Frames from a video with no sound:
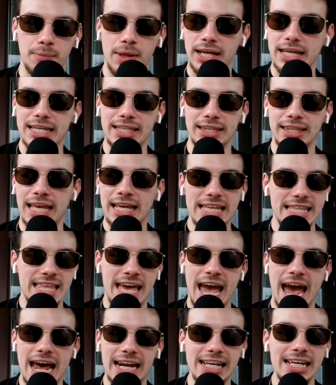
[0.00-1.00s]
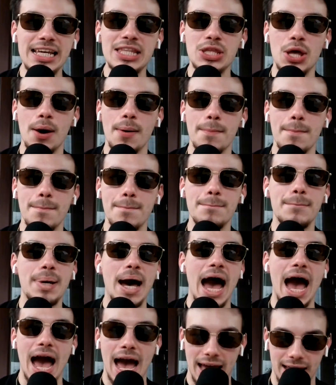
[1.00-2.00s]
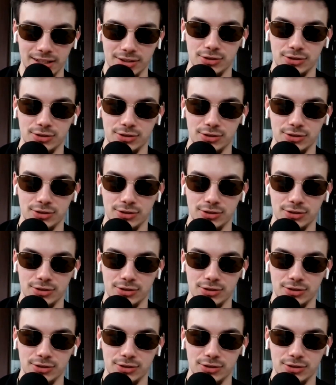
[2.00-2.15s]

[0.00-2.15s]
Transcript: Like, they had it in the bag,